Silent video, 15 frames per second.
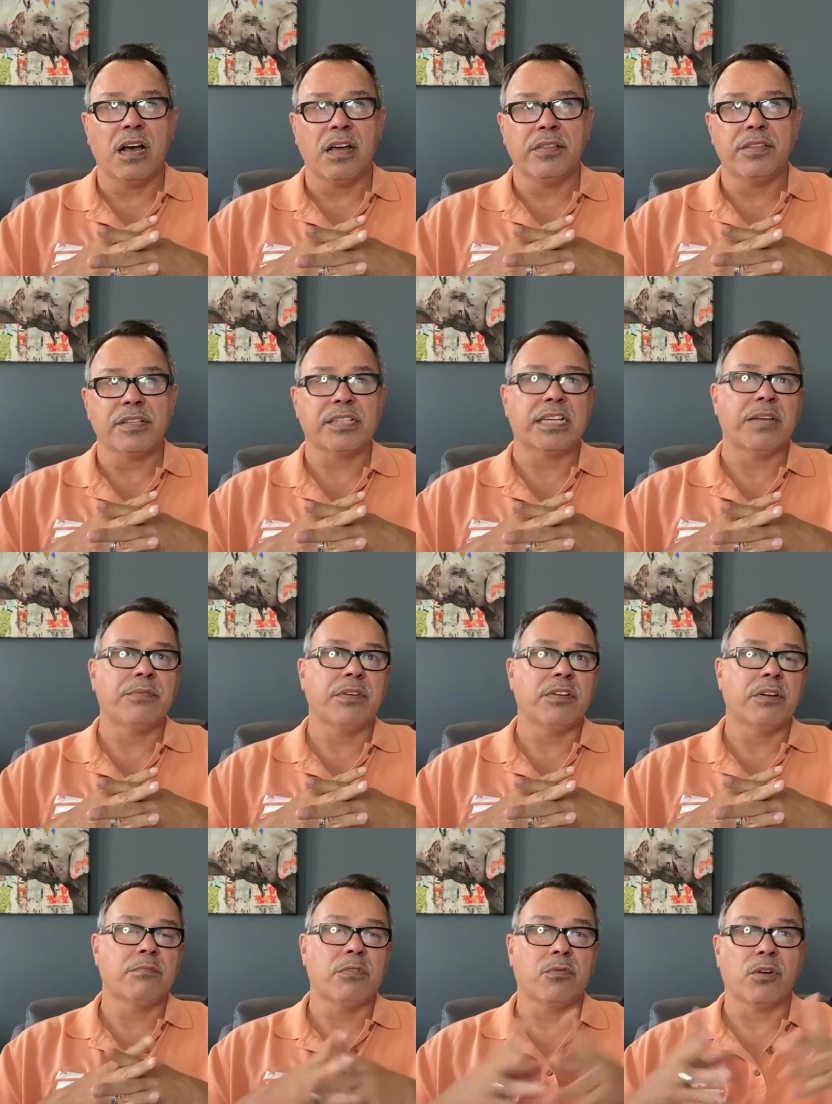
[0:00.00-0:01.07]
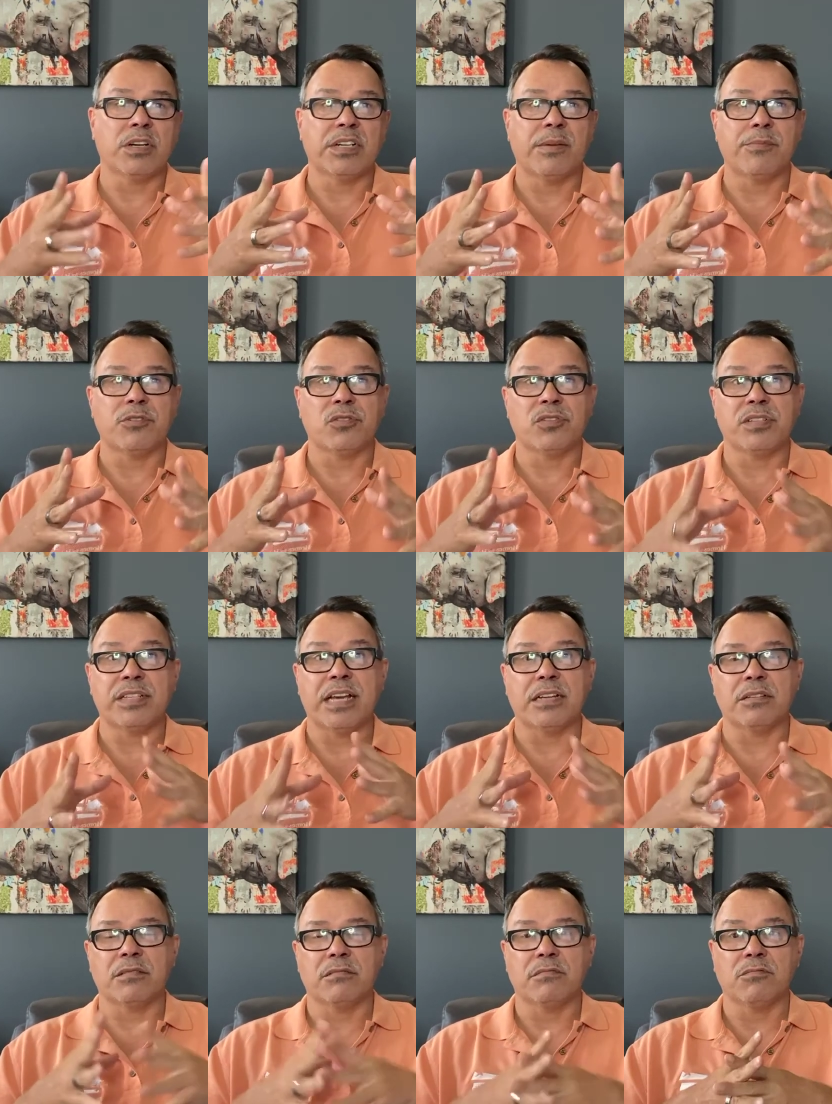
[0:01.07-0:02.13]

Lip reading: this time of year before temperatures get,